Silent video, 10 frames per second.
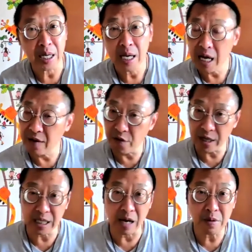And for
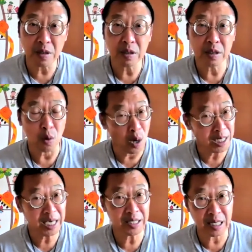example, one
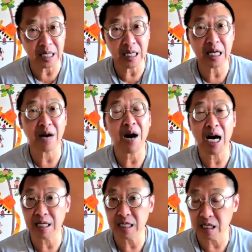case study that I've
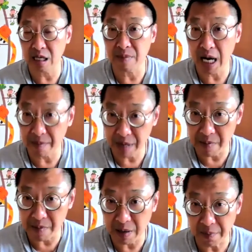highlighted in my
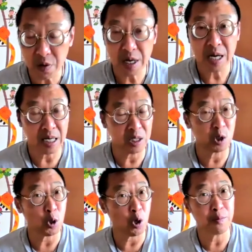upcoming book is
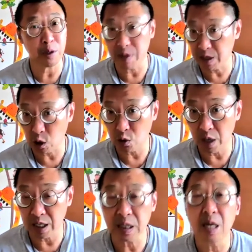Soybean Business
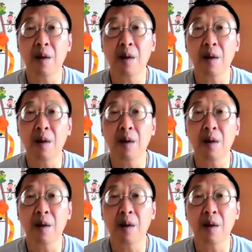Trust.